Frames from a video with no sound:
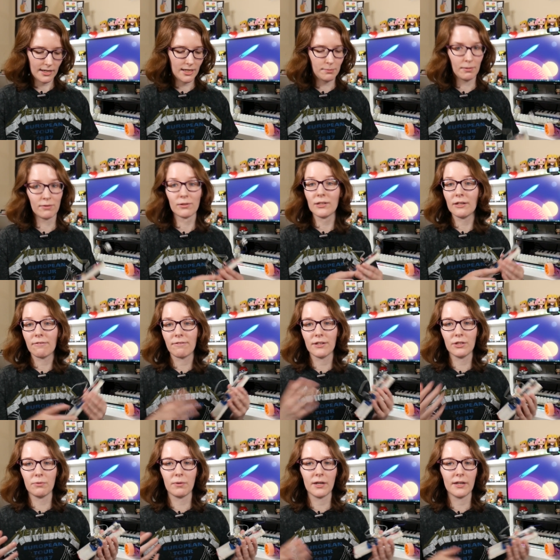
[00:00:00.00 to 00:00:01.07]
It's been really
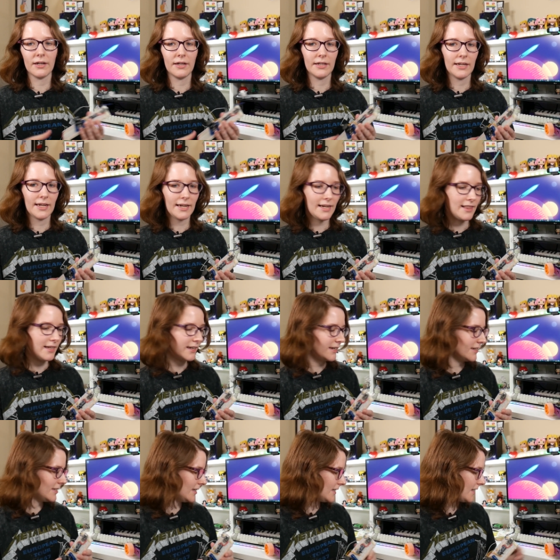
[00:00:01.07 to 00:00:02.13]
fun to work on, and I think
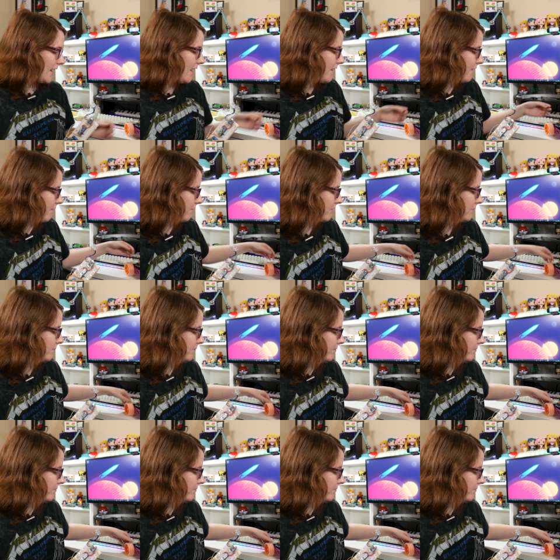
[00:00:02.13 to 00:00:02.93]
because it's kind of